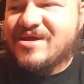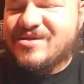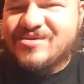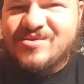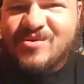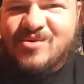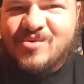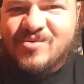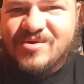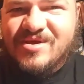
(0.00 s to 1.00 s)

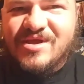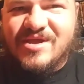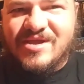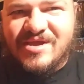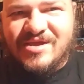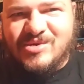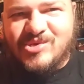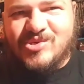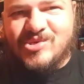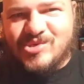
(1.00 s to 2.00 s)
so
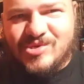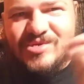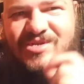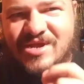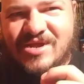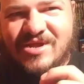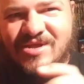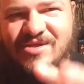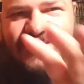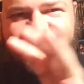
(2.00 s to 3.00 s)
each
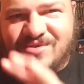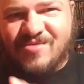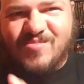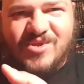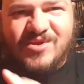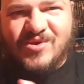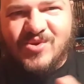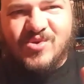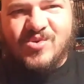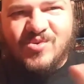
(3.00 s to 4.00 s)
day something
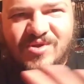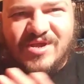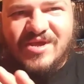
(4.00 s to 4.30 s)
new